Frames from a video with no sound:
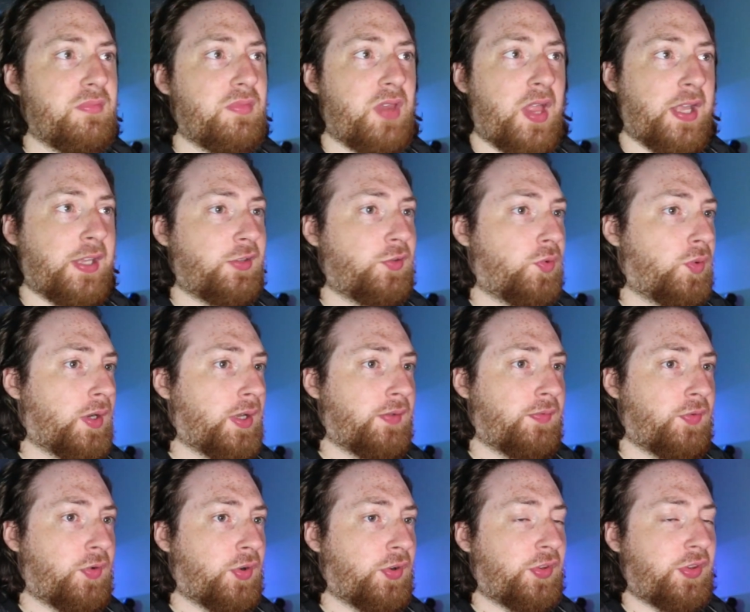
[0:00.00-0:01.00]
like
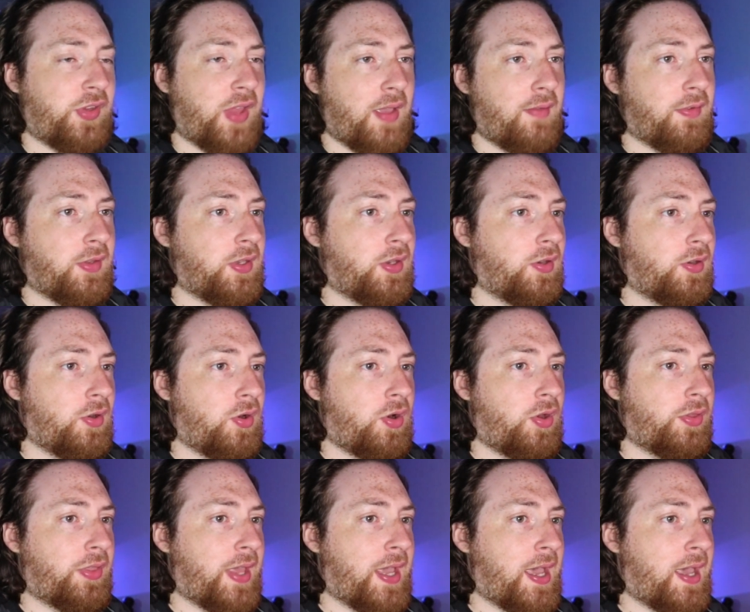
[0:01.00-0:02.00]
24/7 and
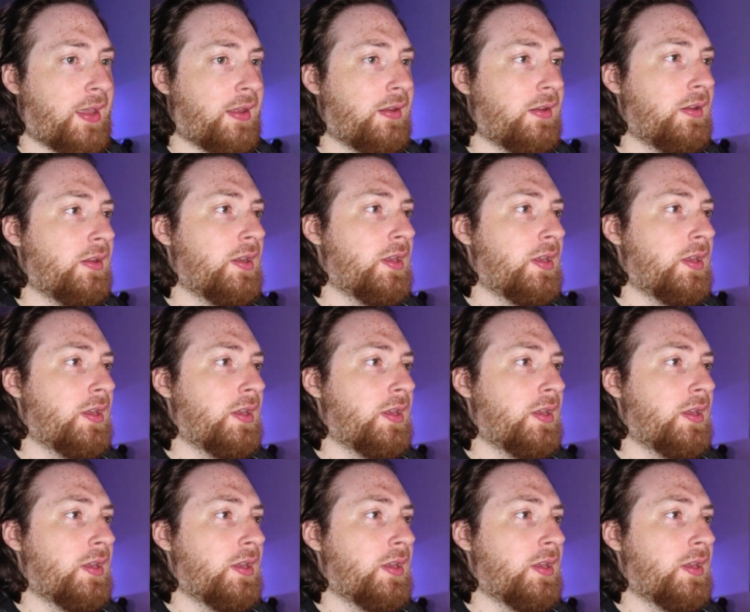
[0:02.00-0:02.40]
all that.